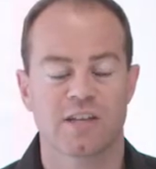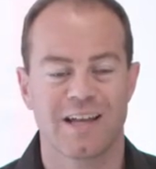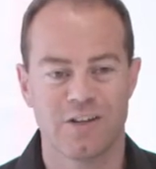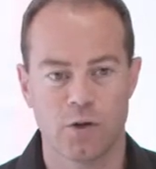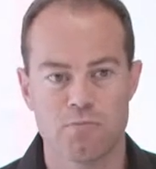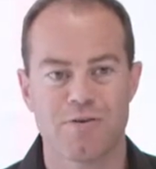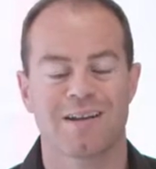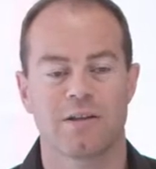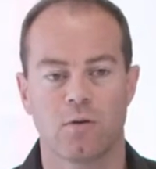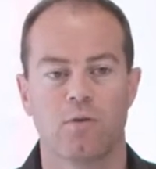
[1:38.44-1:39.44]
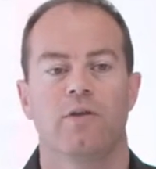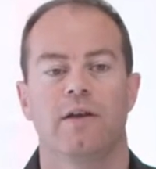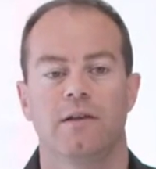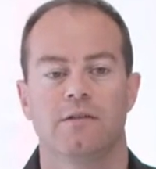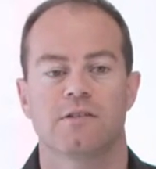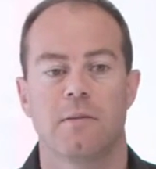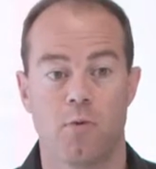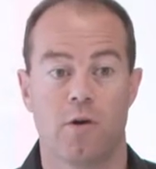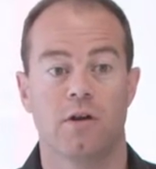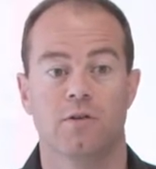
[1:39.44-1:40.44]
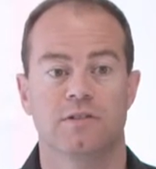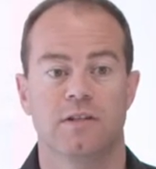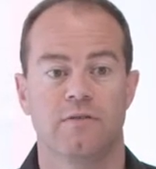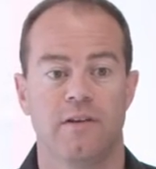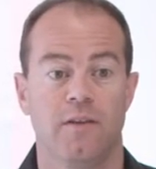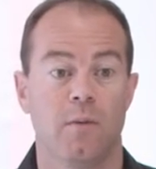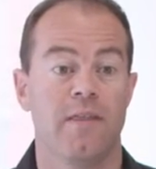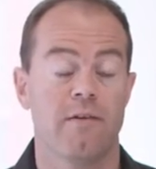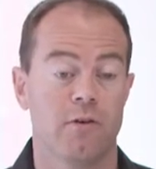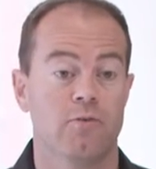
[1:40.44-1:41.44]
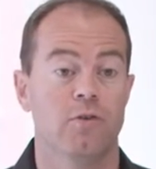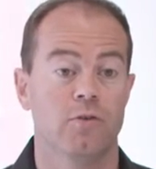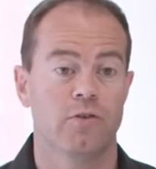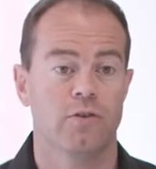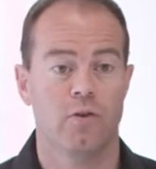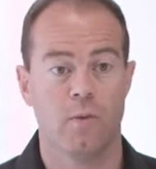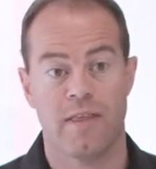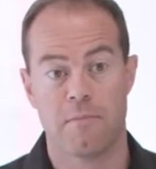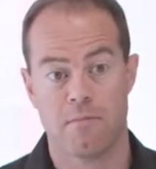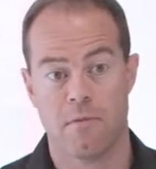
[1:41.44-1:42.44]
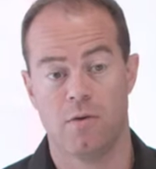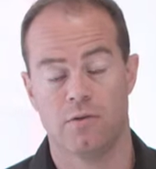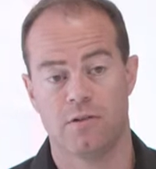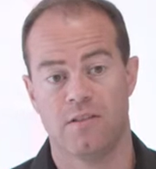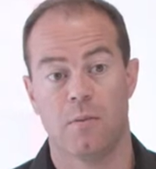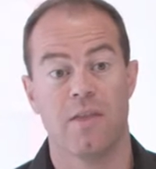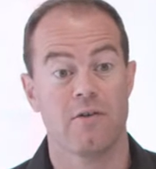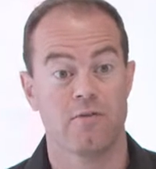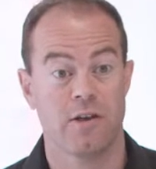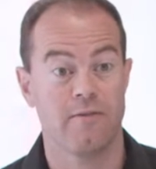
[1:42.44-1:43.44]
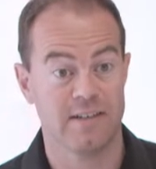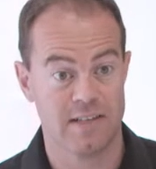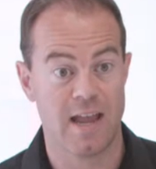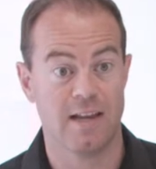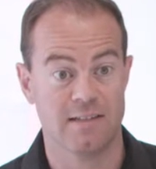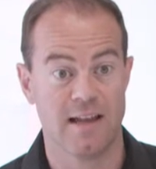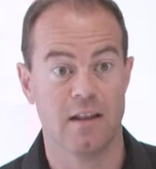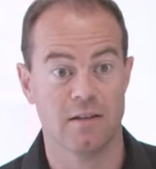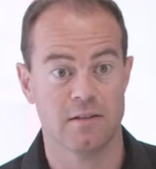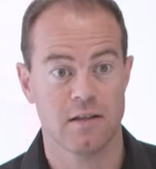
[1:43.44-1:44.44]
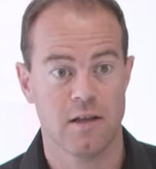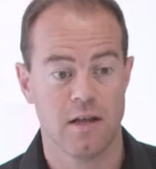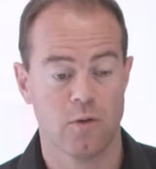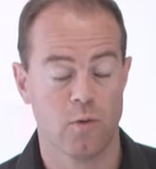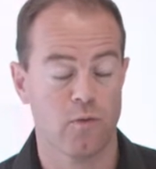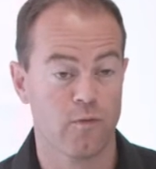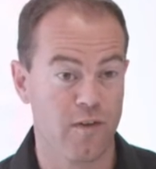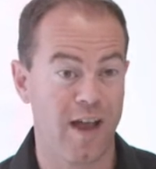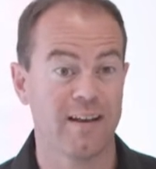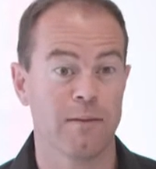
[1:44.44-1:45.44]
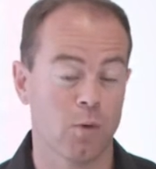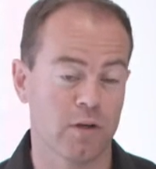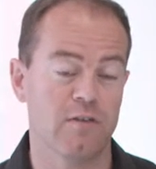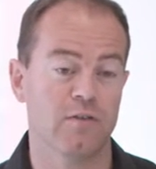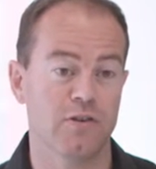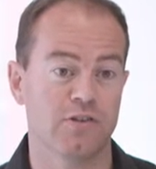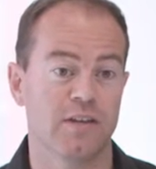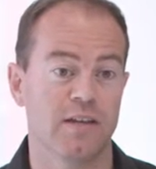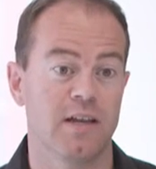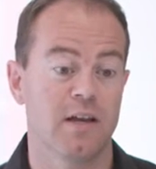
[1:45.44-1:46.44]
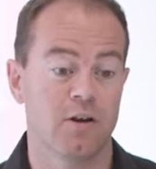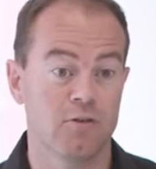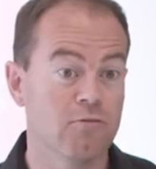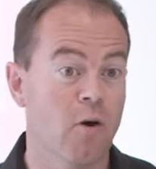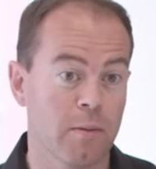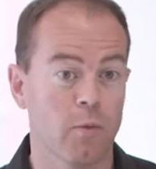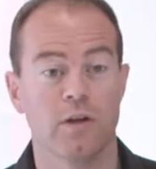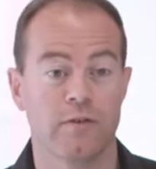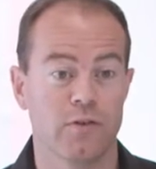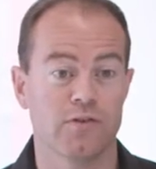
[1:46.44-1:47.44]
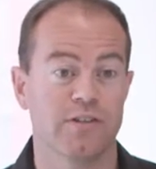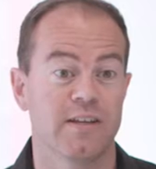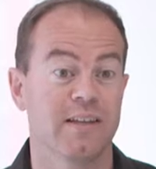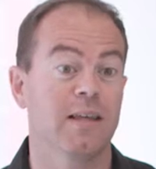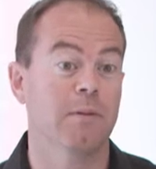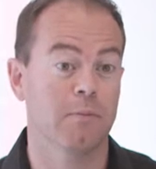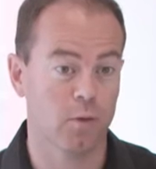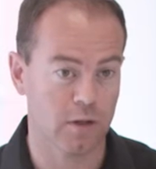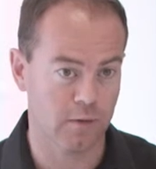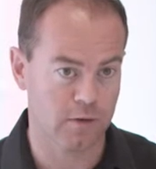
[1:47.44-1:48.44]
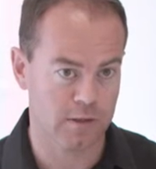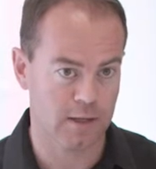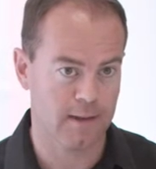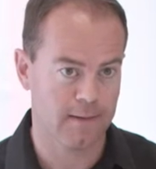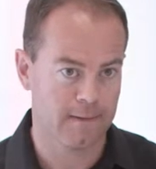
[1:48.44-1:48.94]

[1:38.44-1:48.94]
can do practical things to be more inclusive in the way they recruit, the way they promote, and the way they retain talent. That's finding more diversity, growing more diversity, and keeping more diversity.